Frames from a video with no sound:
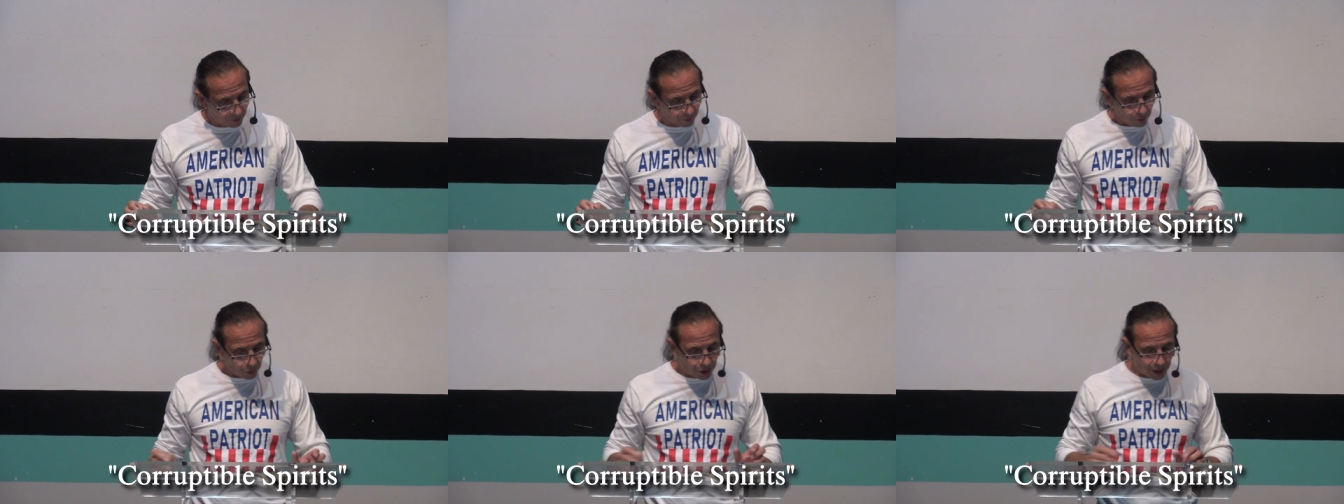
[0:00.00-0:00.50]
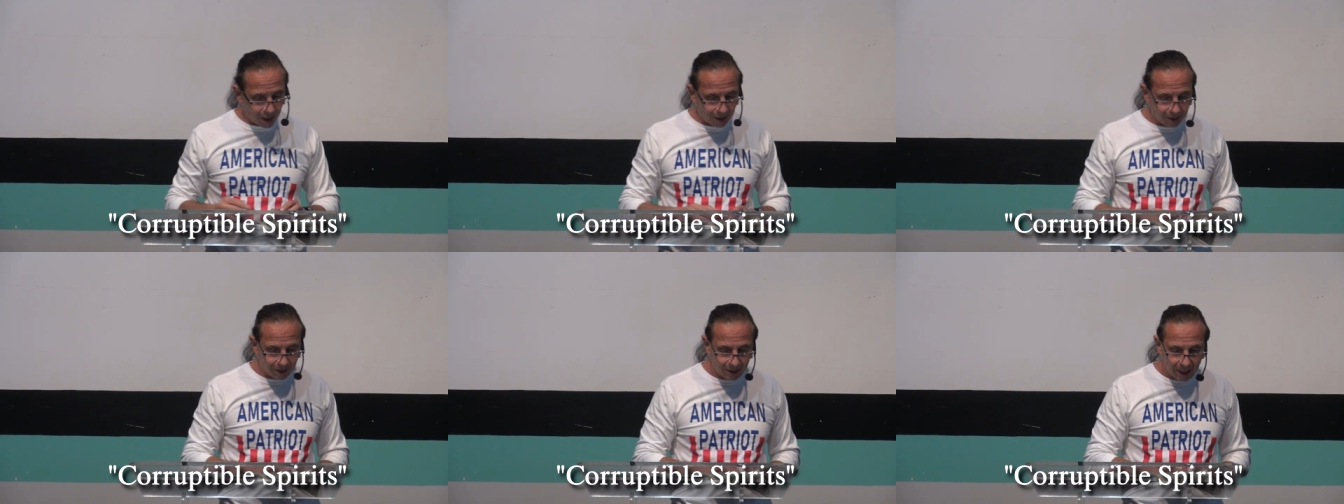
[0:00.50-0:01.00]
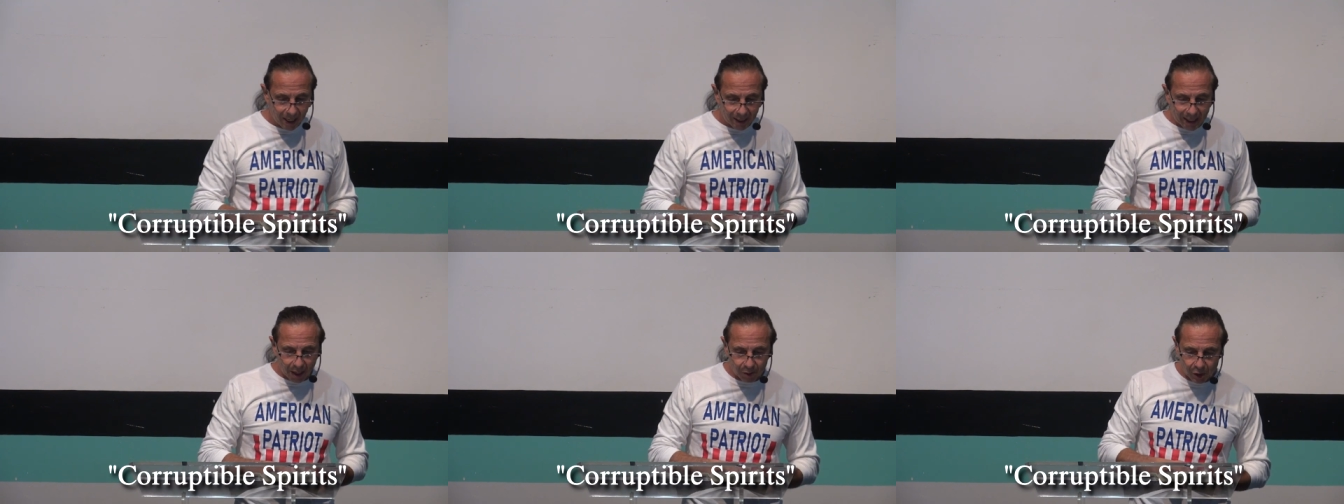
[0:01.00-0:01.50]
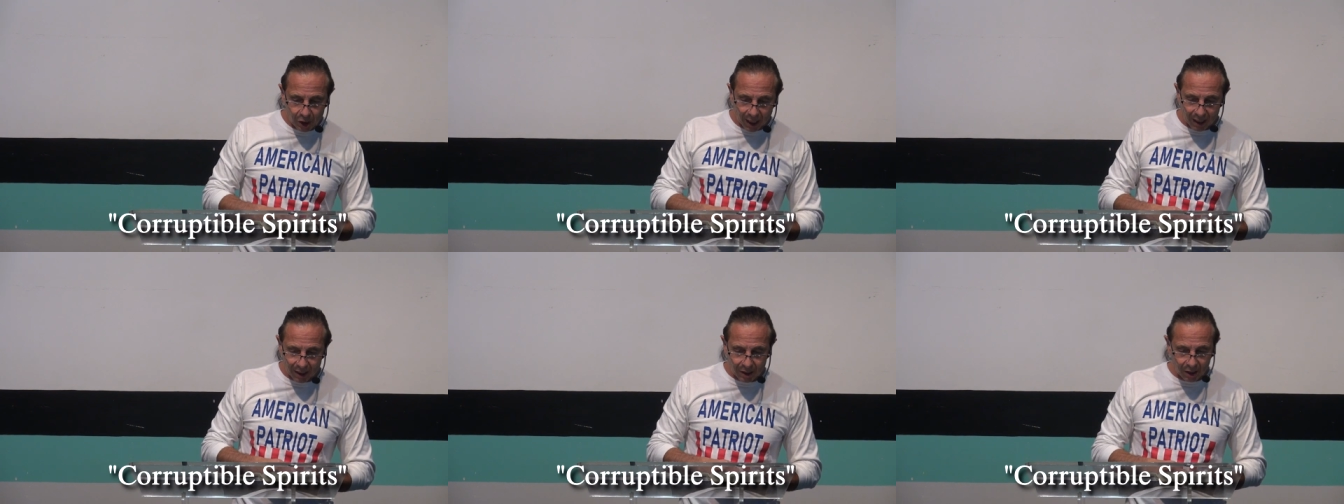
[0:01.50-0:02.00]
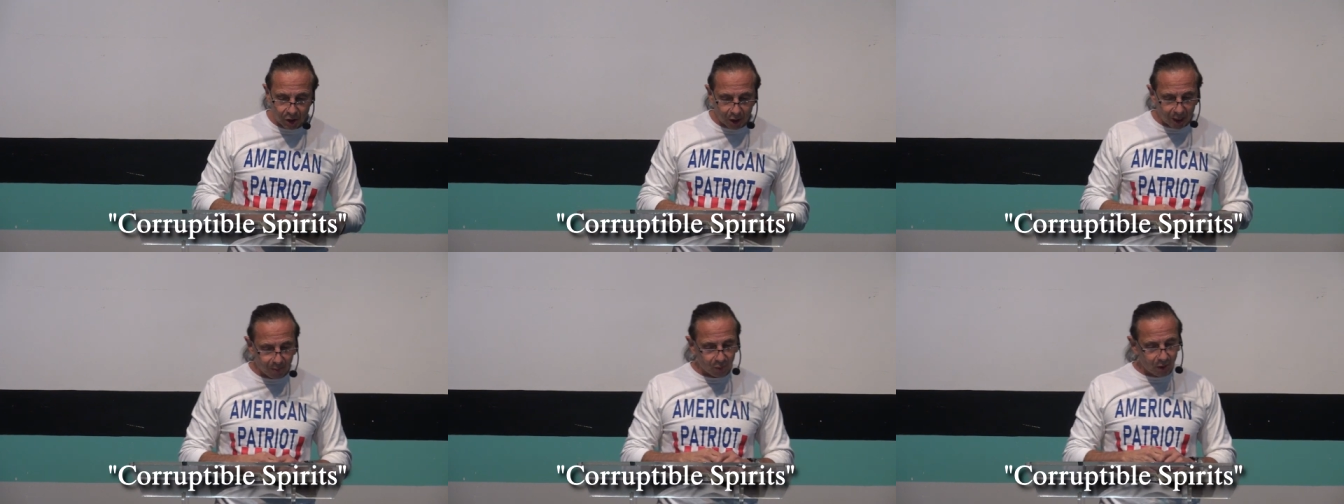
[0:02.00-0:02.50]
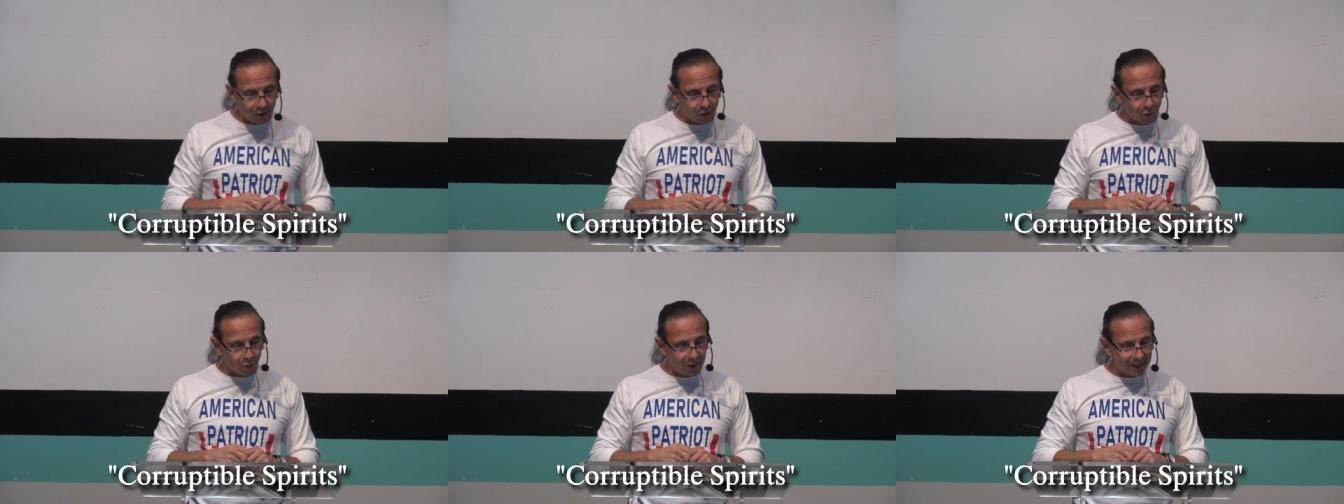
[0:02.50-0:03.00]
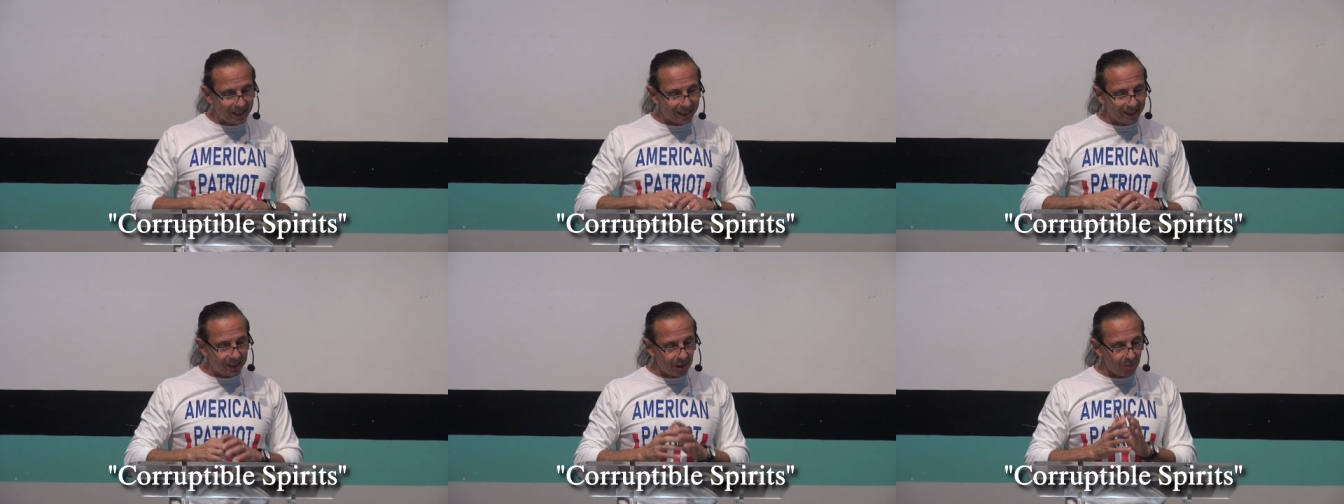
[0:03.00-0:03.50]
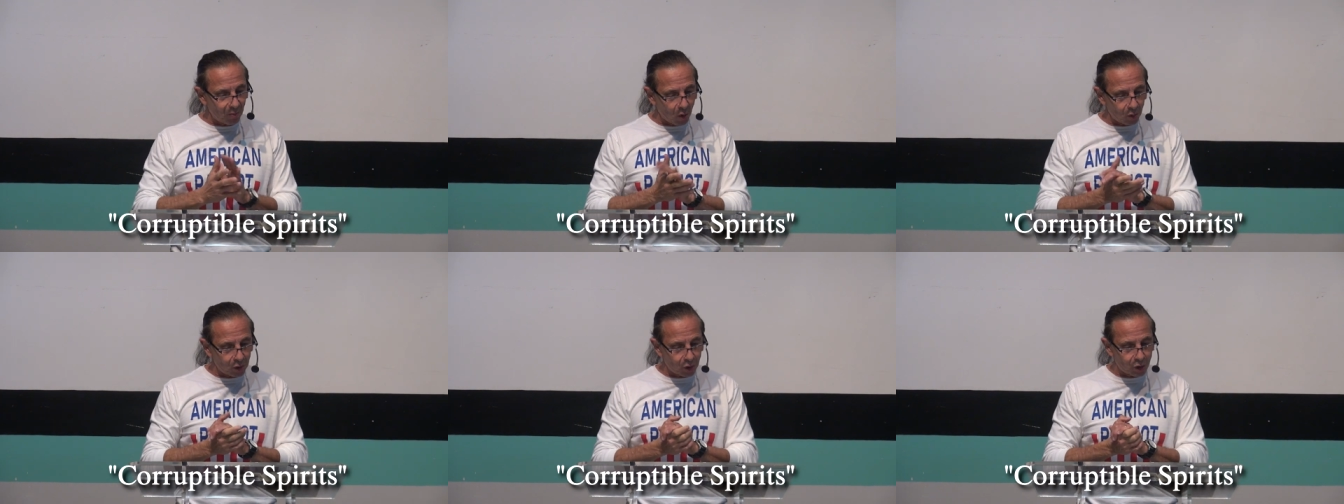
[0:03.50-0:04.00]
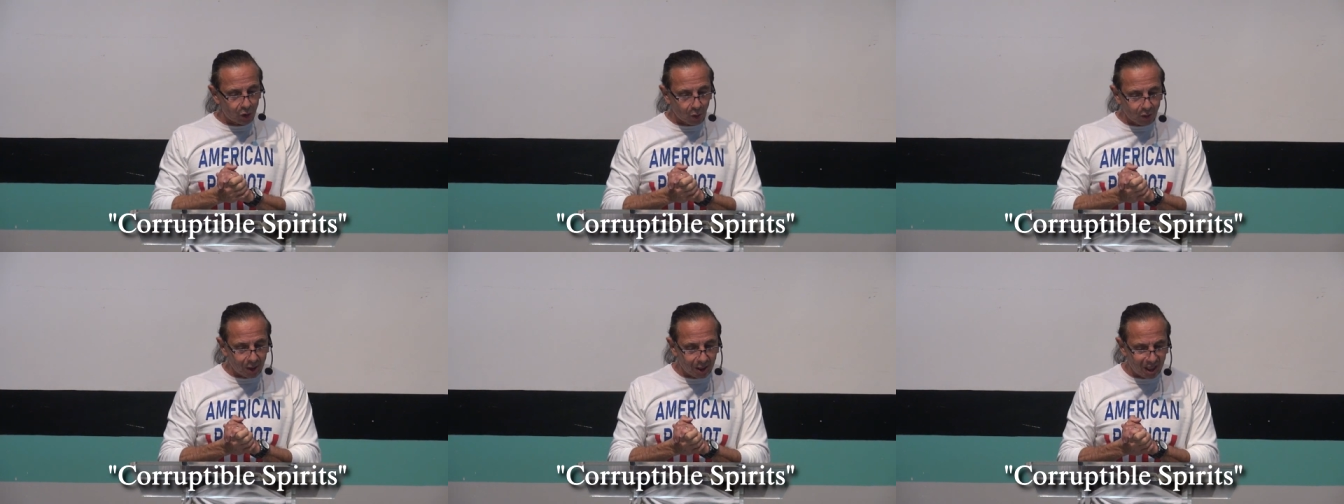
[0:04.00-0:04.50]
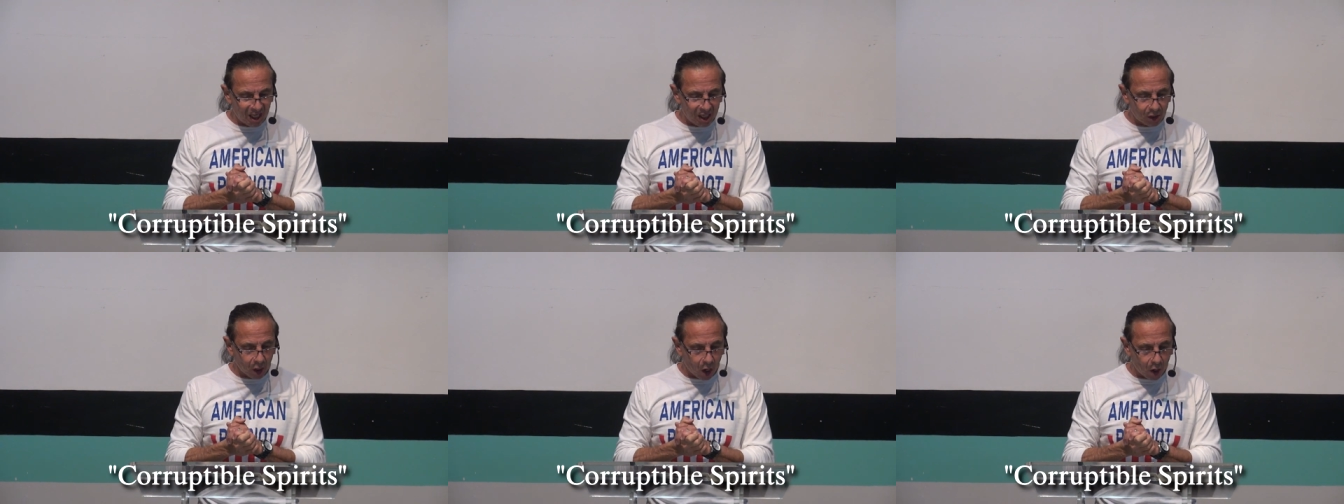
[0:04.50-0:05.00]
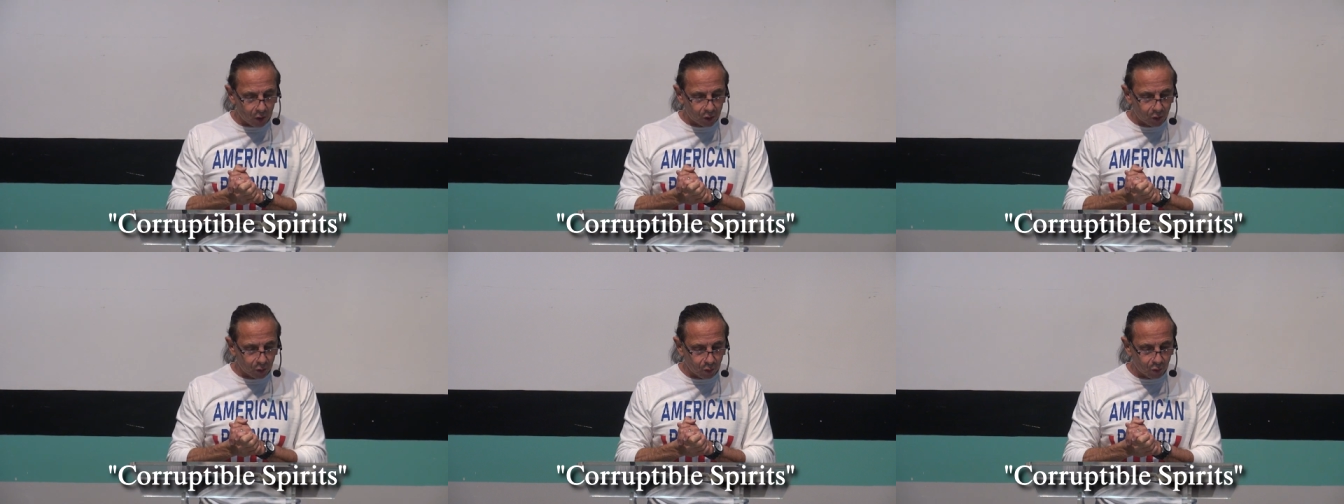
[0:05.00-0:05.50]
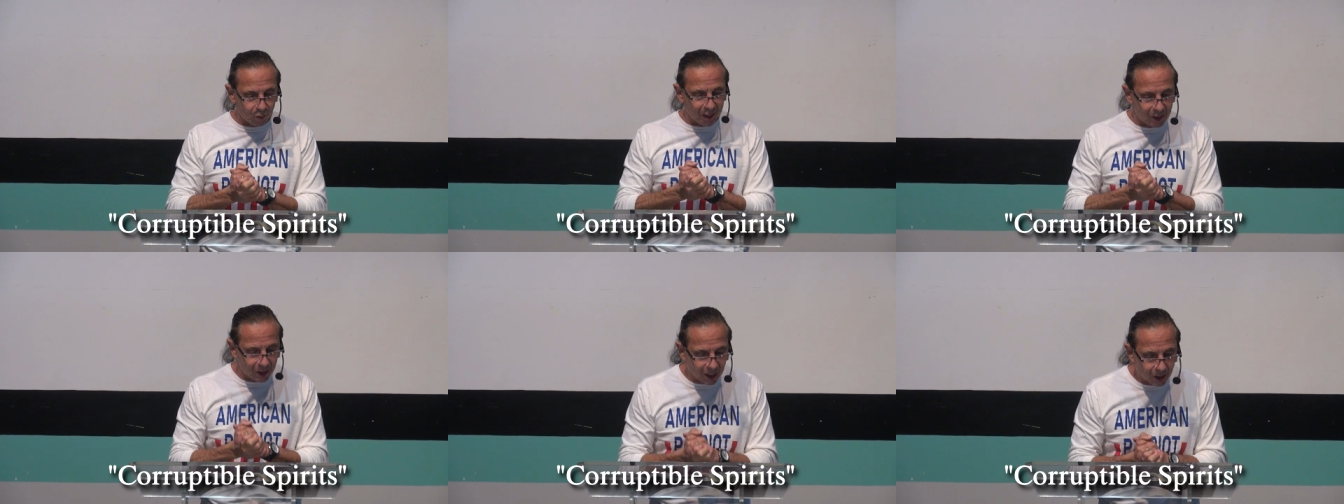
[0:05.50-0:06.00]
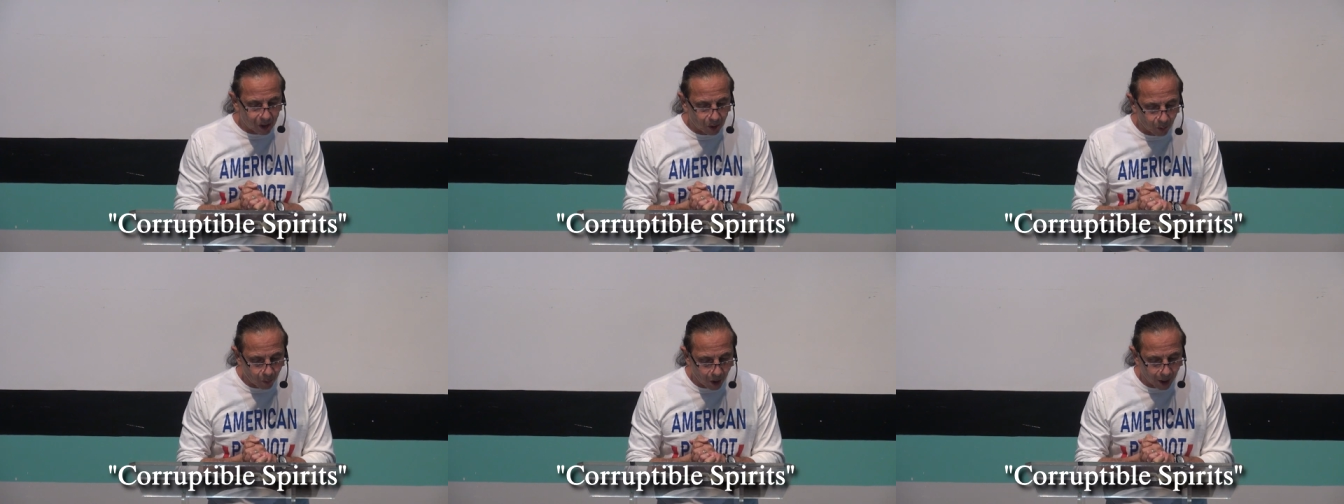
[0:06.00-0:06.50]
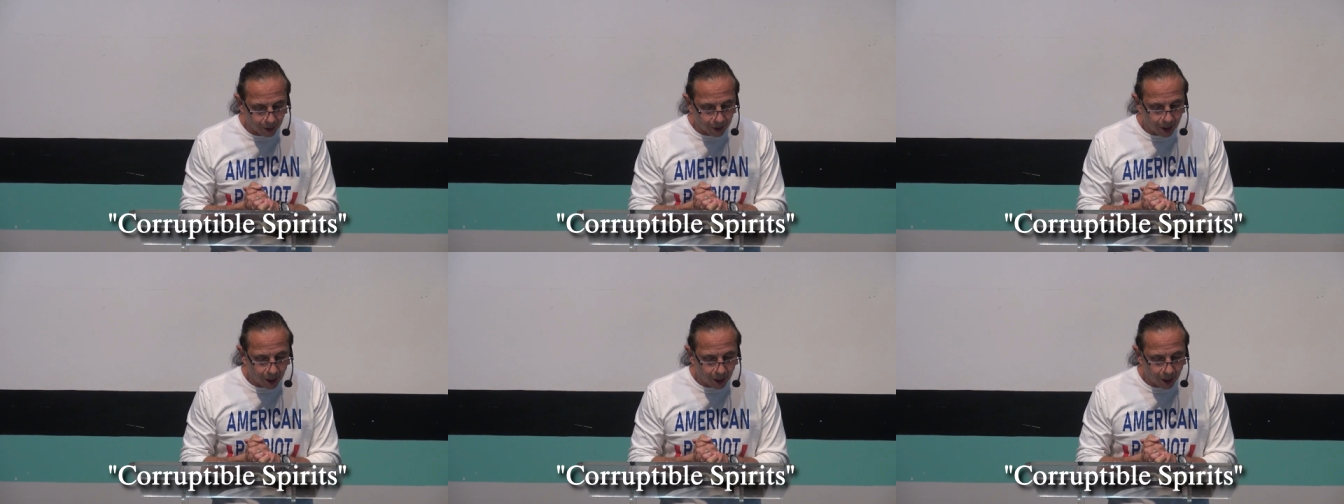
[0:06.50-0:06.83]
Verse 8 Now, as Jannes and Jambres resisted Moses, so did these also resist the what?